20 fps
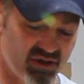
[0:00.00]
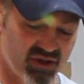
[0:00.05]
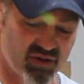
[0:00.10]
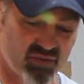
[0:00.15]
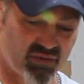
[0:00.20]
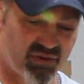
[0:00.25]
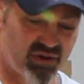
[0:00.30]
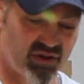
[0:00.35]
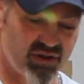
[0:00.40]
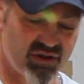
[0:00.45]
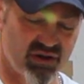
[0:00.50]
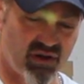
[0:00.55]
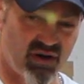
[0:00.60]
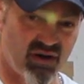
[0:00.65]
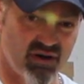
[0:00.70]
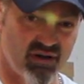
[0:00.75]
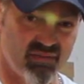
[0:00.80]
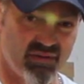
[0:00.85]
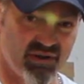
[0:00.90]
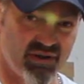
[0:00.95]
just wanted to
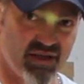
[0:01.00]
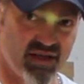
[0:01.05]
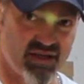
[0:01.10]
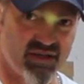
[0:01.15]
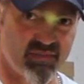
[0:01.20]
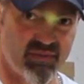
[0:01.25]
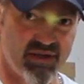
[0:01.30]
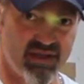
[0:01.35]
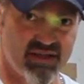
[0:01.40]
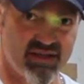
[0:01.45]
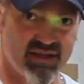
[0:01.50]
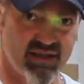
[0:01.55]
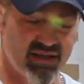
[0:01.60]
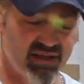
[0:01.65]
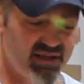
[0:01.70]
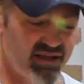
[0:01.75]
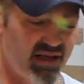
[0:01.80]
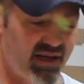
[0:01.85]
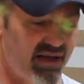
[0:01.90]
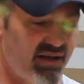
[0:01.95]
talk about the
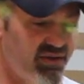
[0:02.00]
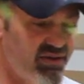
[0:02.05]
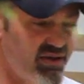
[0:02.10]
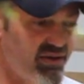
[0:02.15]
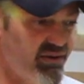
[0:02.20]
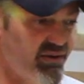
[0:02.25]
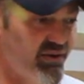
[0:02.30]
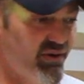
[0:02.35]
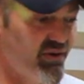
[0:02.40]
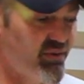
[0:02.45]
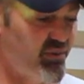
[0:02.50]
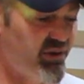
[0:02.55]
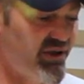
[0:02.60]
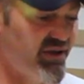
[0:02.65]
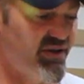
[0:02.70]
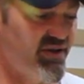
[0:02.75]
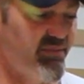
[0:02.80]
SP6000 a little bit.